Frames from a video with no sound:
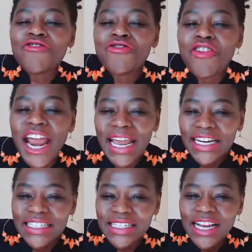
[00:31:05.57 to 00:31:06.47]

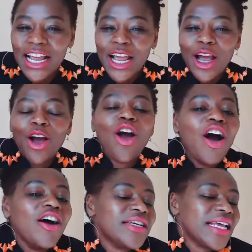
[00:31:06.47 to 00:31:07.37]
friend,
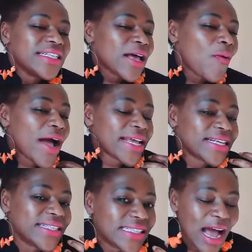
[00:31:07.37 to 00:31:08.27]
God as our
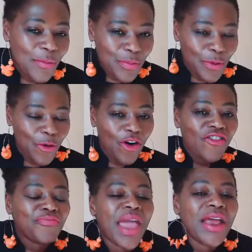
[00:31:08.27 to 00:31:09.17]
example
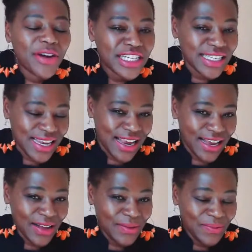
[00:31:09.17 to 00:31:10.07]
of parenting.
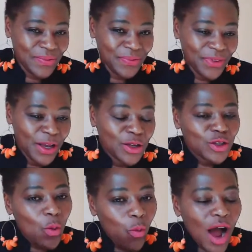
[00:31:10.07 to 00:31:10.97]

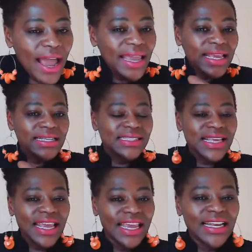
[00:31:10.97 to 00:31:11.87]
So why is
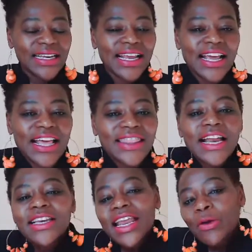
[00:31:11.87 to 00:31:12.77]
it
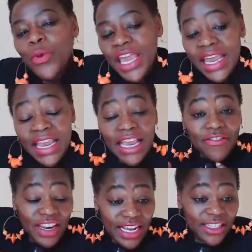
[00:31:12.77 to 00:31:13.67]
that we,
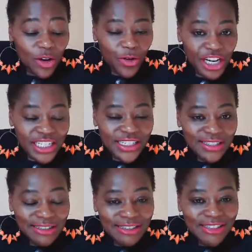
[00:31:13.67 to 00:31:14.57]
even as
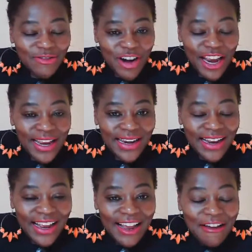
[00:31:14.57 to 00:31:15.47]
Christians, right,
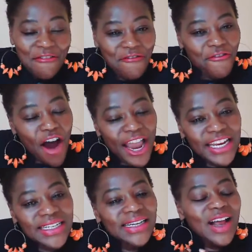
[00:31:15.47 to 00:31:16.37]

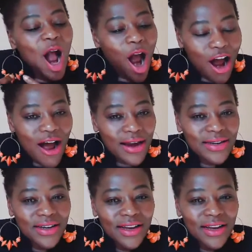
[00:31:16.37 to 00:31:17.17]
find it hard